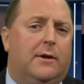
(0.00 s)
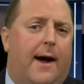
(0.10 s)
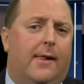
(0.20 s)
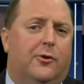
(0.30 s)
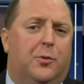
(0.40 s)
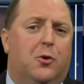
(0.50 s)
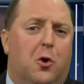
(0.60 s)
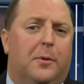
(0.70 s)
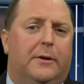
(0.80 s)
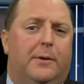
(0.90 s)
dollars we
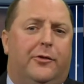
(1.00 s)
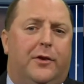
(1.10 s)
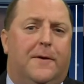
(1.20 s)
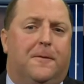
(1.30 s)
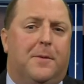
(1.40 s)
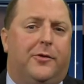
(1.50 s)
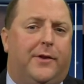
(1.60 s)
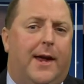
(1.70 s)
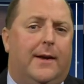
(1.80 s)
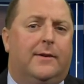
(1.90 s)
normally receive from the
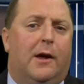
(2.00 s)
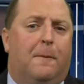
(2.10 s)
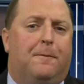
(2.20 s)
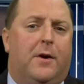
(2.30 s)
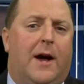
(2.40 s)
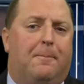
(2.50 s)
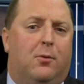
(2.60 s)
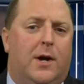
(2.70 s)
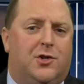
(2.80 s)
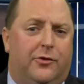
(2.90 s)
state to help fund
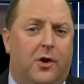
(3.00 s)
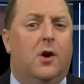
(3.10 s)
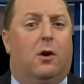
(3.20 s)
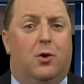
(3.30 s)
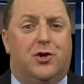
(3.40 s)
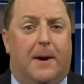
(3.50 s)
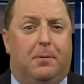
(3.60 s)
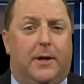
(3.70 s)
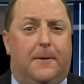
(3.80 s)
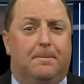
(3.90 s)
operations are in jeopardy.